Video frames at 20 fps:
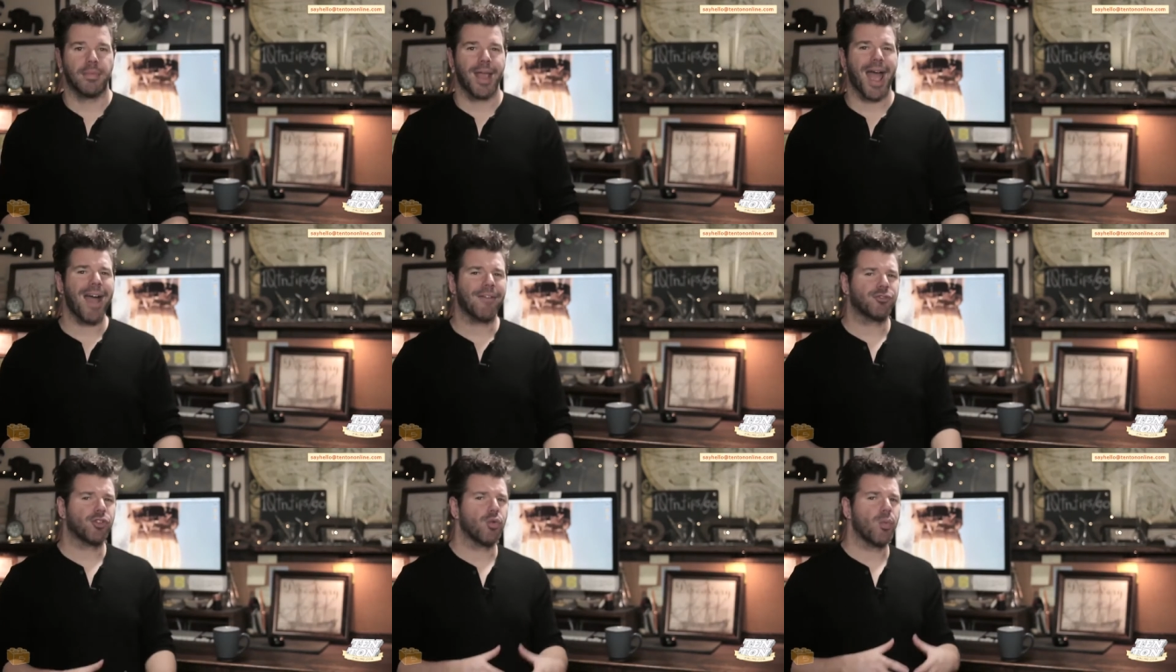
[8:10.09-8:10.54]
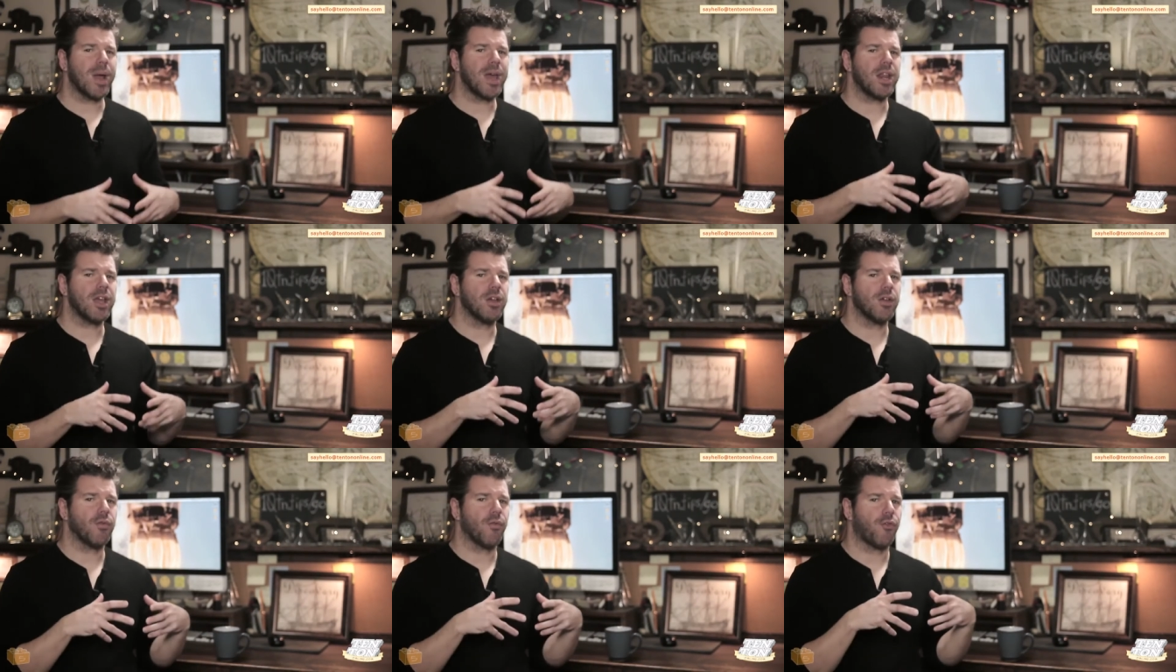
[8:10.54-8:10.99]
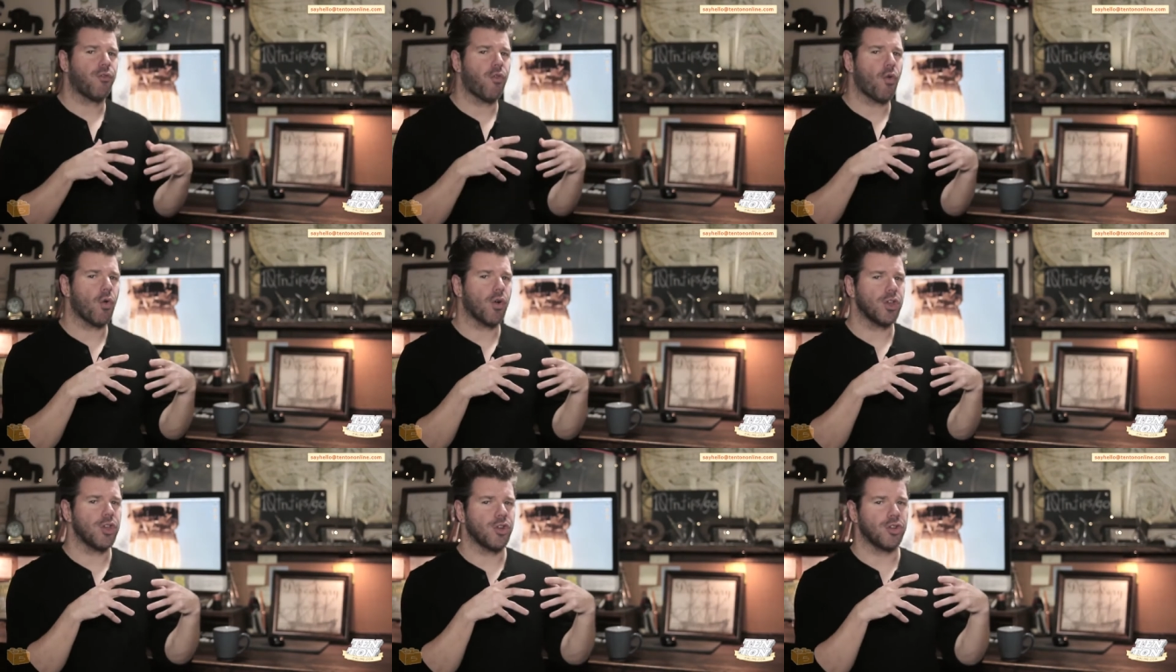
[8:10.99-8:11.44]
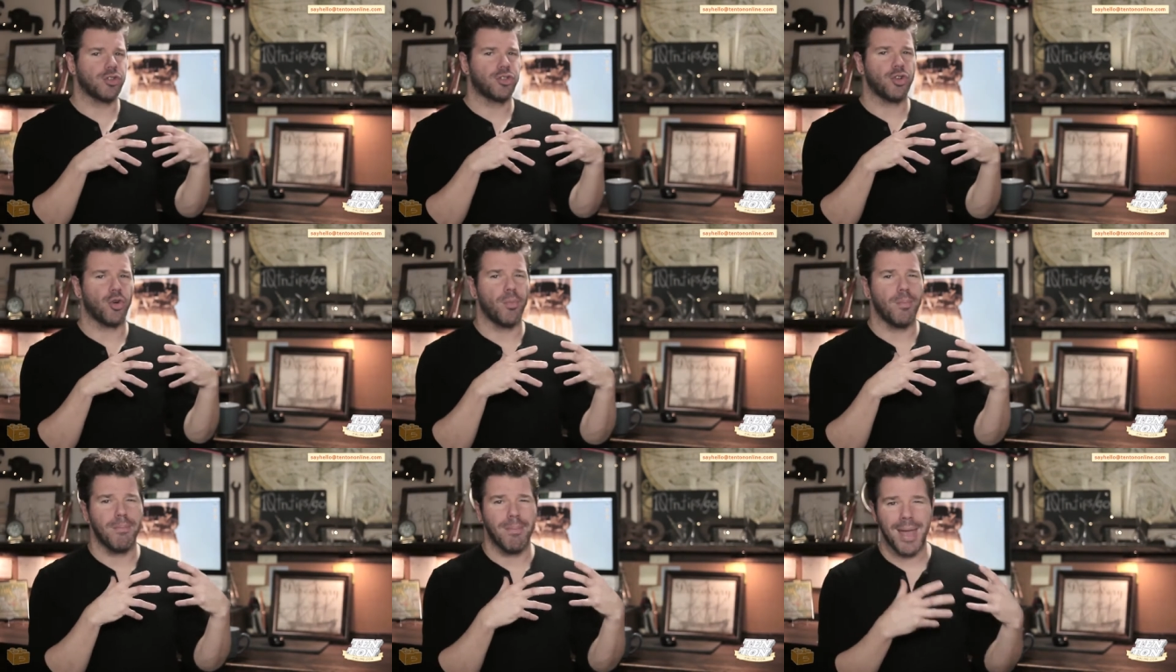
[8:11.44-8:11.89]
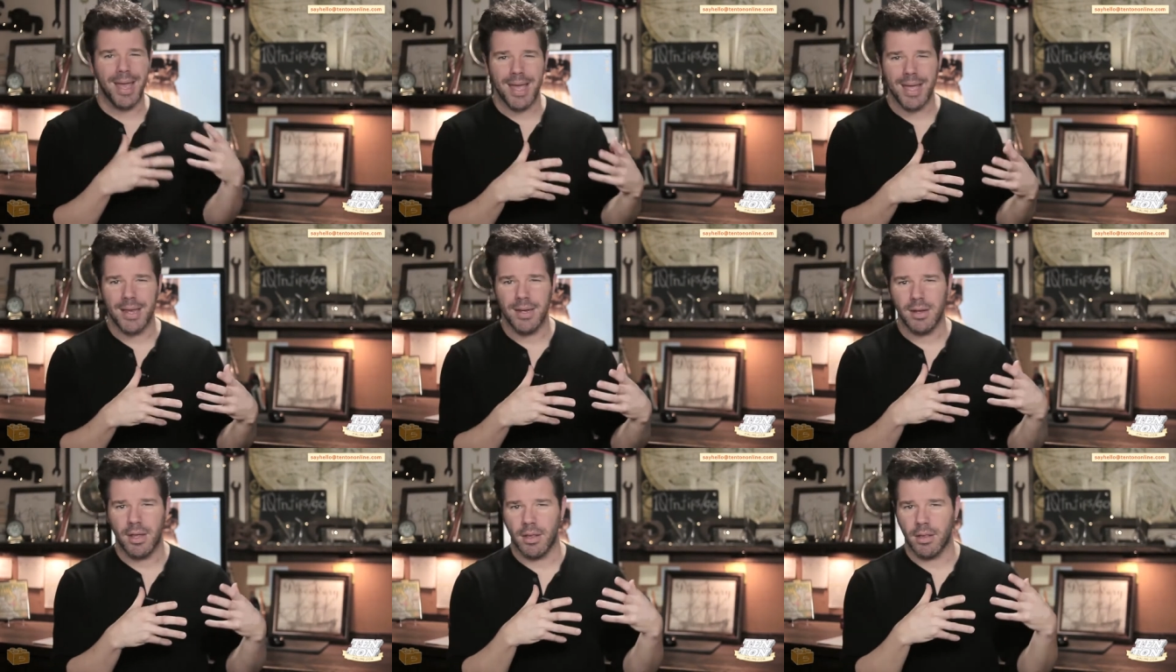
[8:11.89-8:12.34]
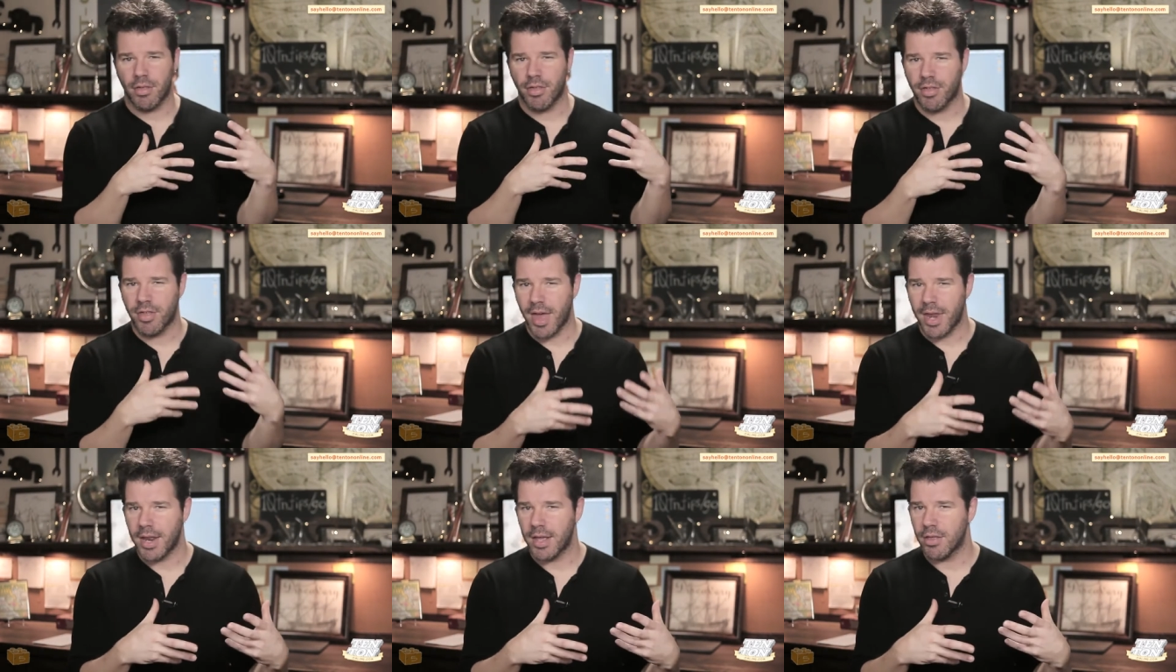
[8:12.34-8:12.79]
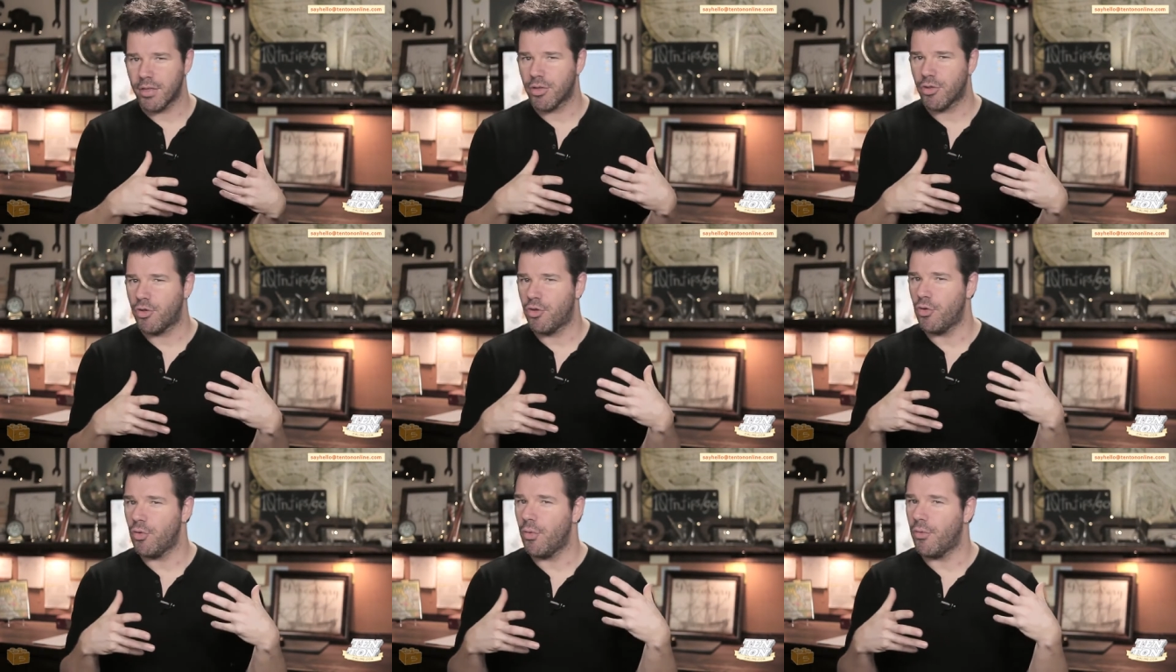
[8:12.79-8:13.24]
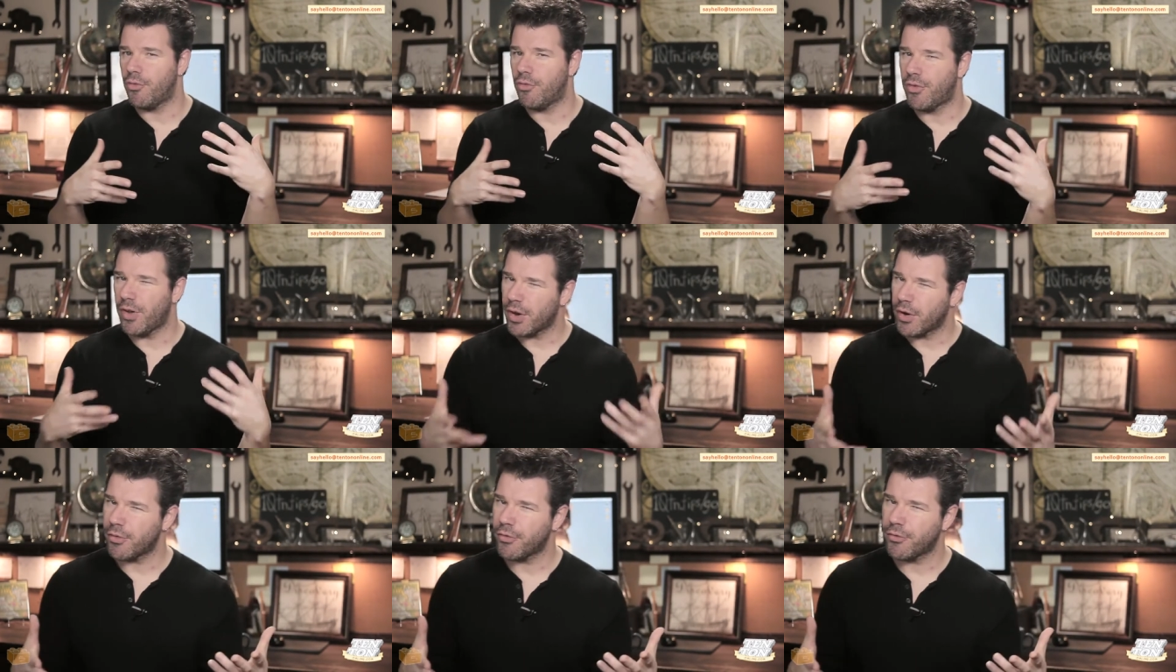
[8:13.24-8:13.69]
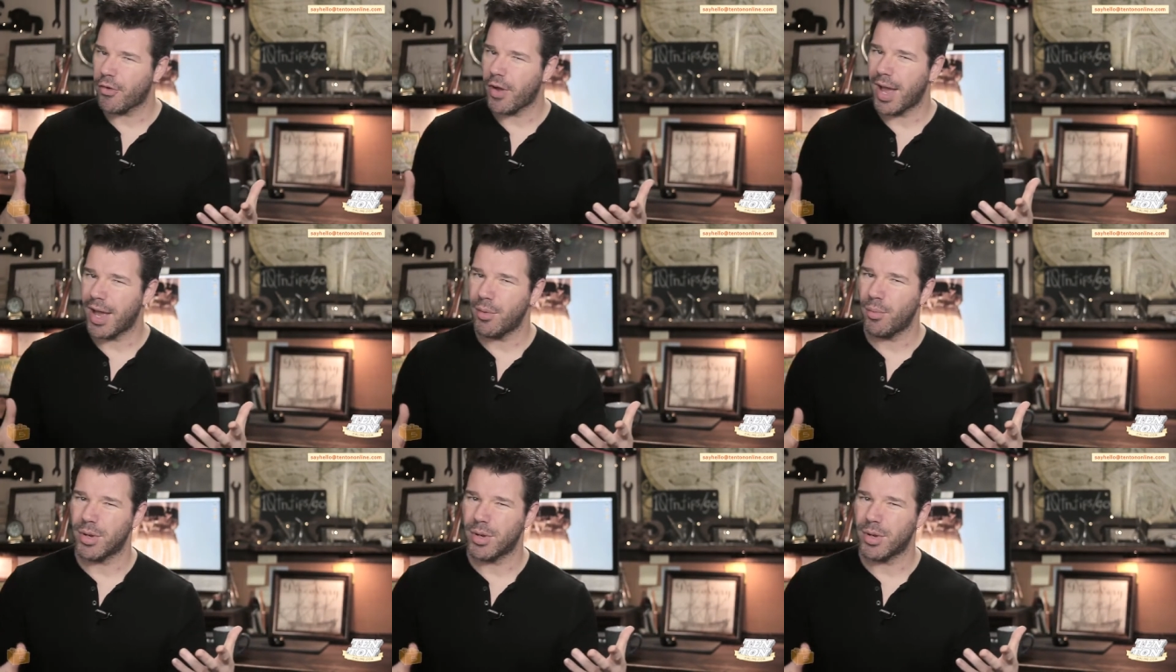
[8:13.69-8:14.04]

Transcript: After waiting for your domain settings to verify,